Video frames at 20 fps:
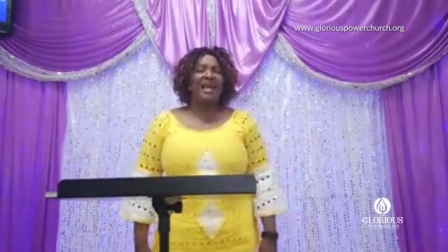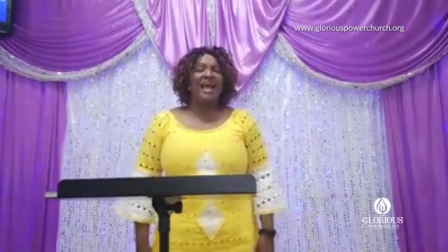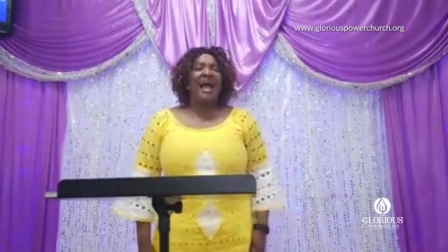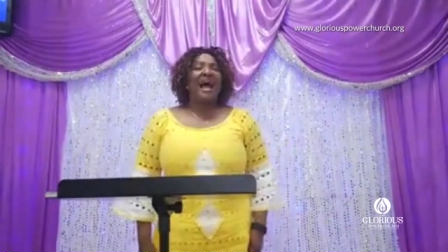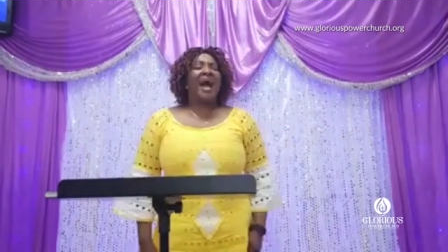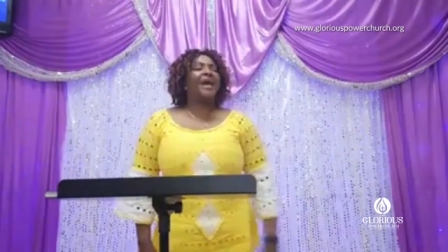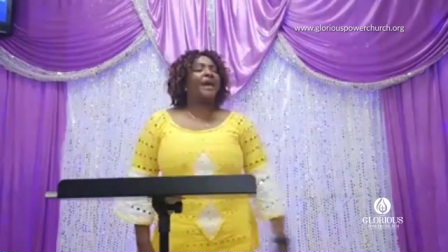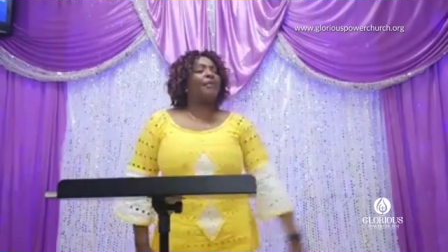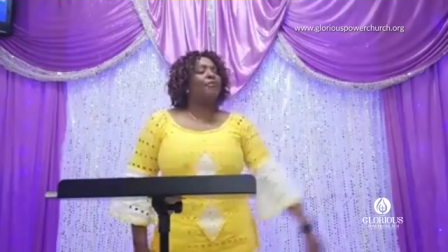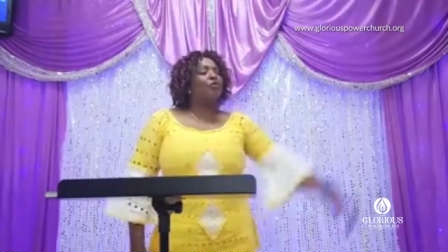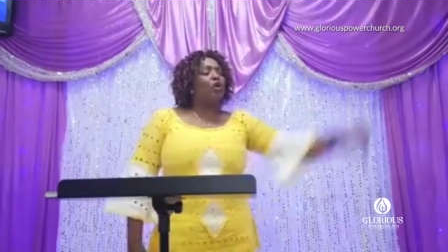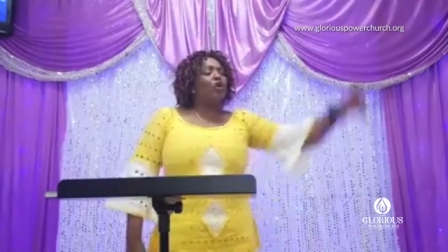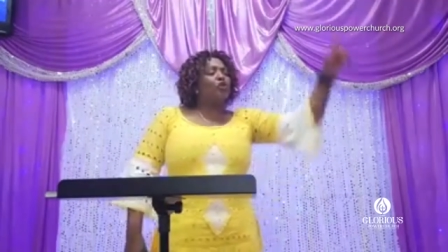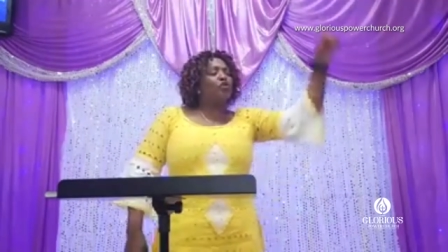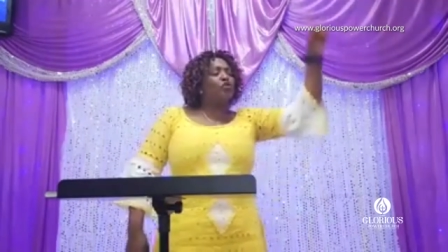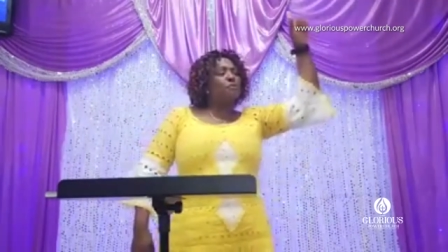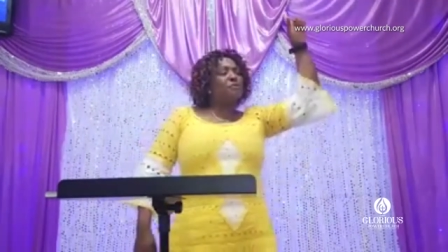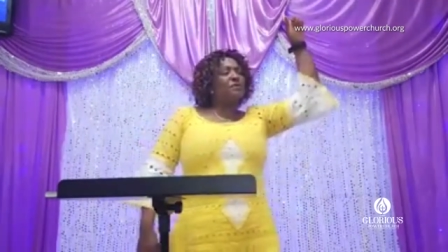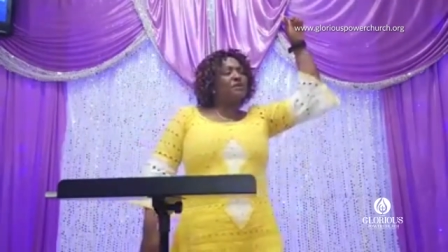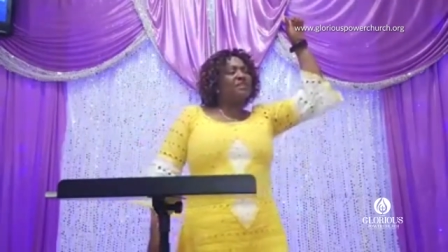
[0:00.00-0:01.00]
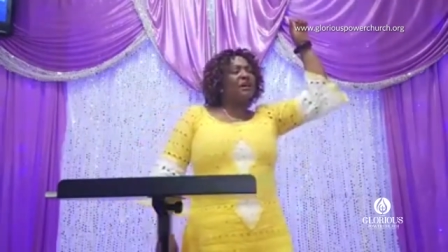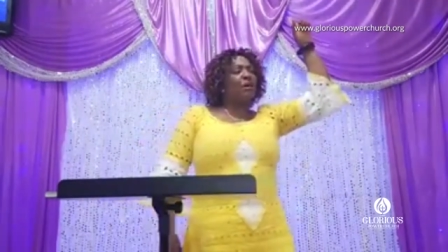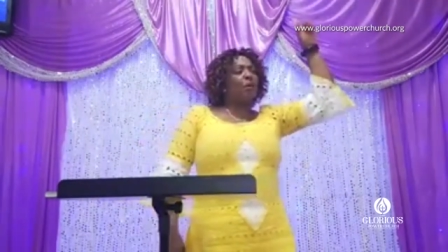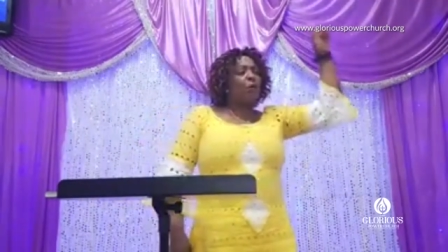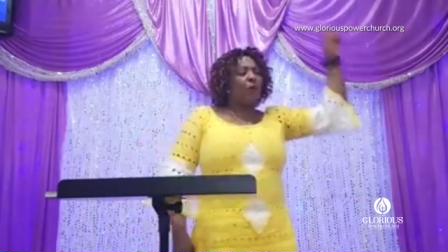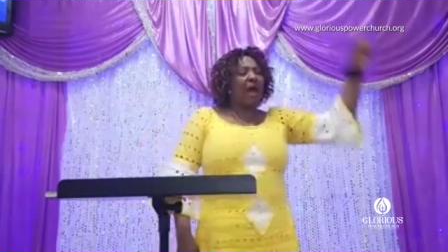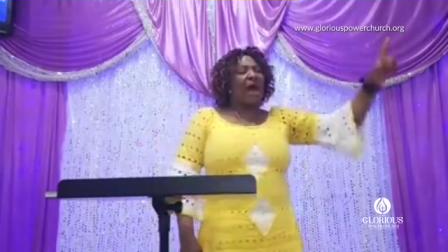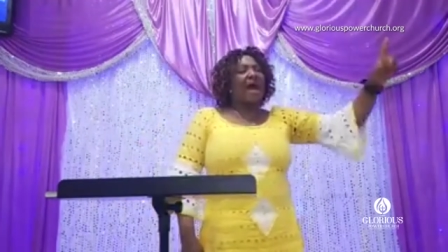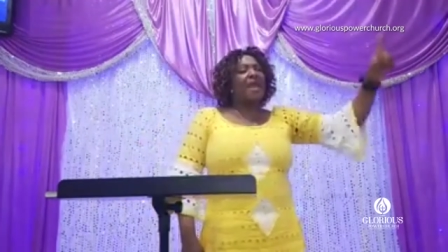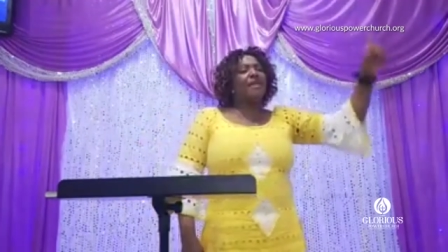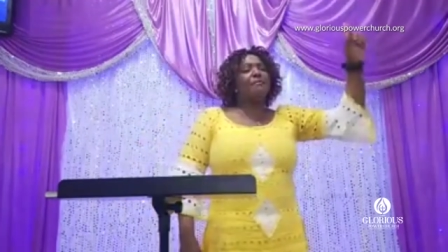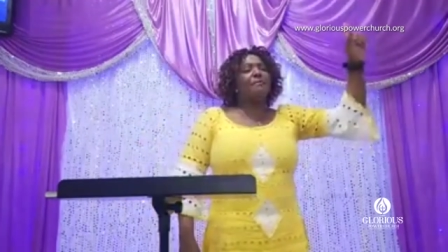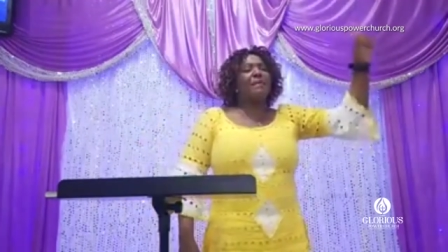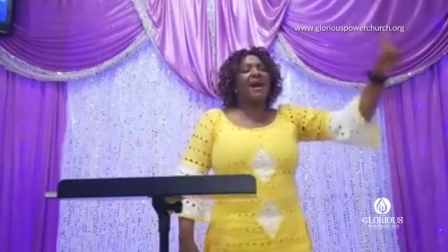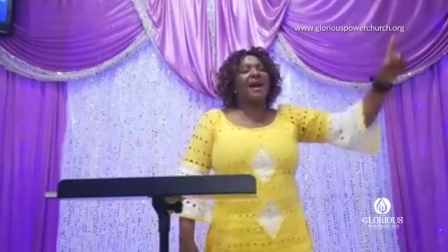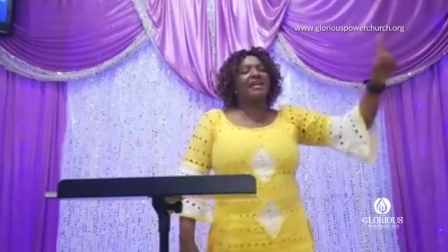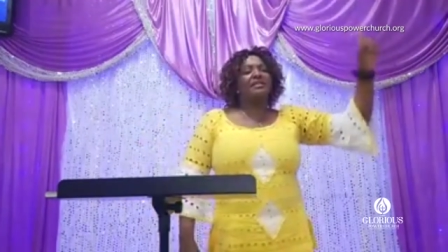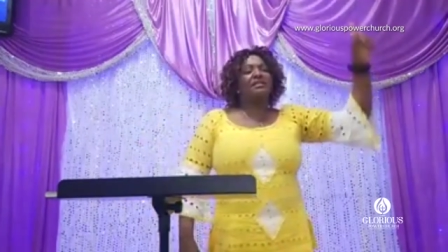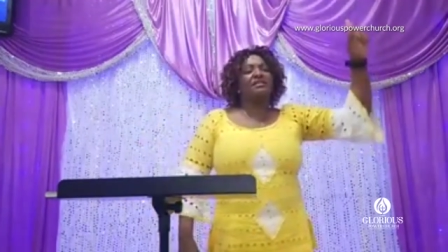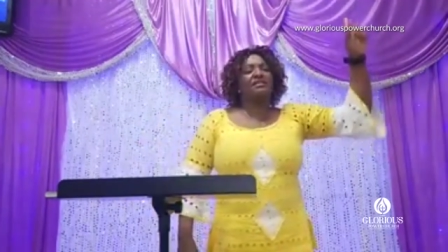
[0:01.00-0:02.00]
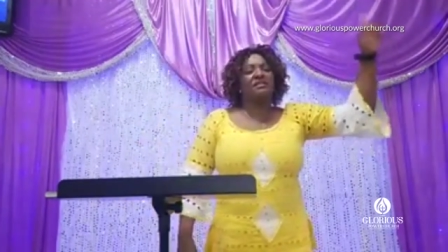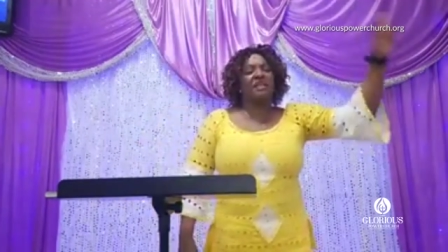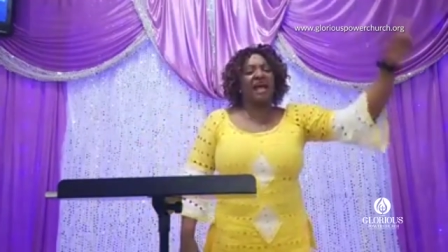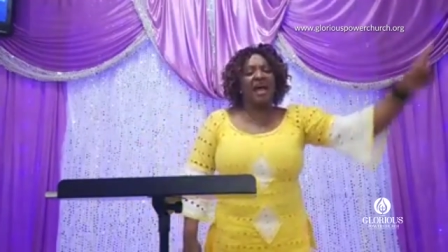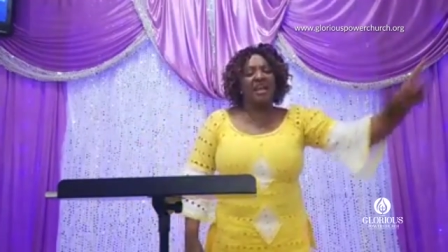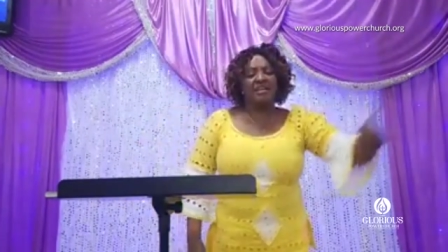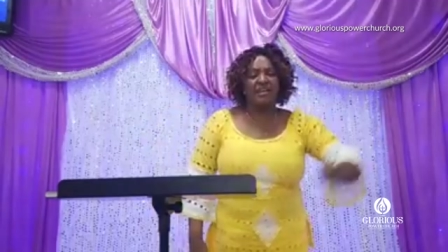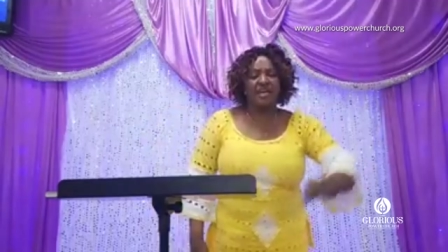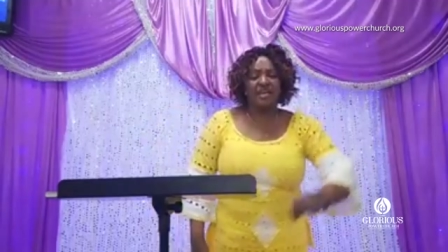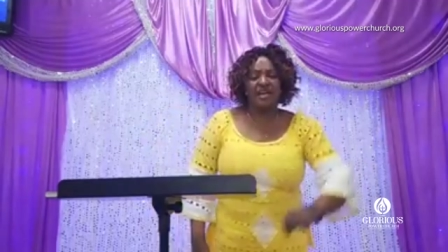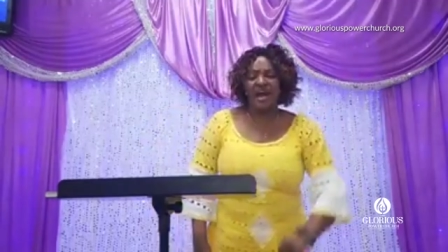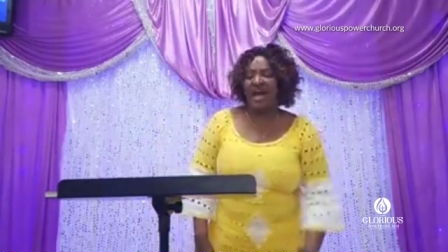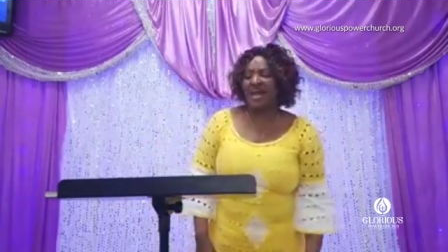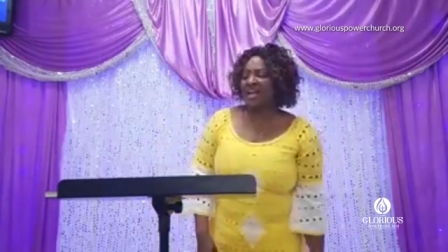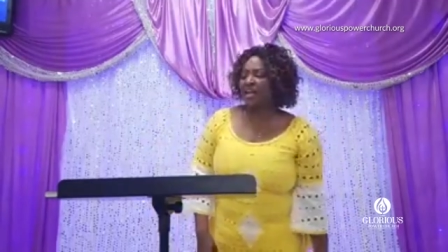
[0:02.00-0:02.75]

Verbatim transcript: I am going to be the one man standing.